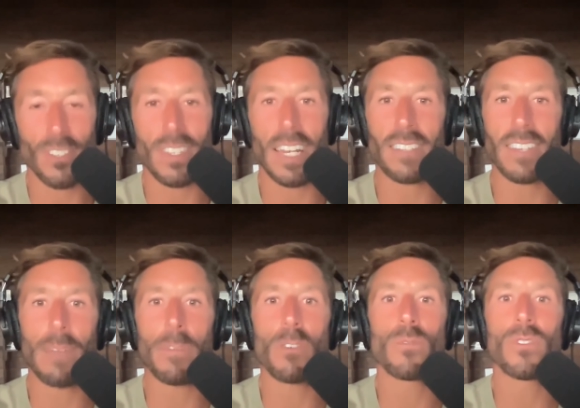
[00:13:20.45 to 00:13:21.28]
So the next
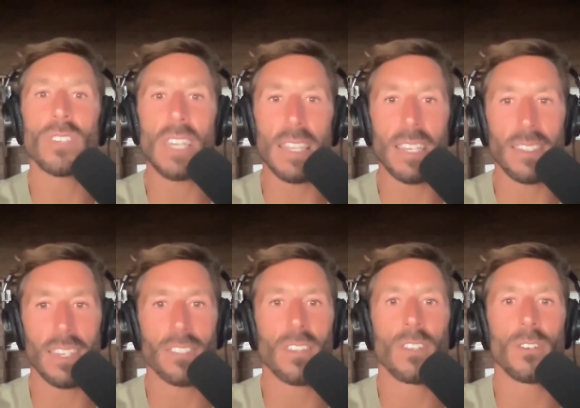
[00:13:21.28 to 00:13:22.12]
time you see these
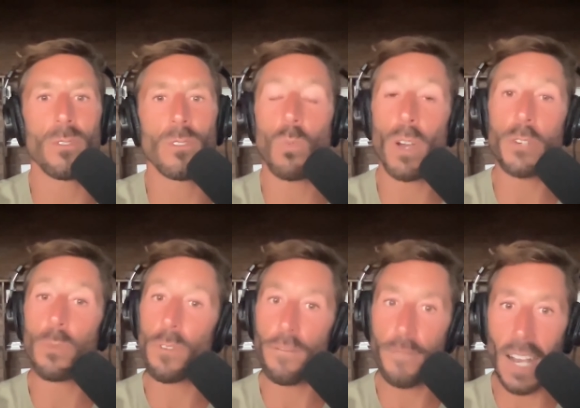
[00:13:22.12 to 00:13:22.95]
things on the news, what you
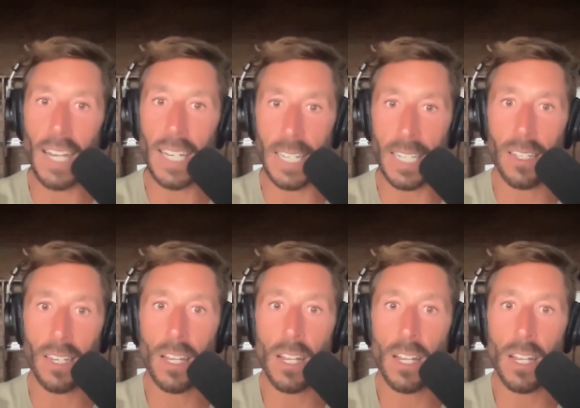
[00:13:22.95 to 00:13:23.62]
will find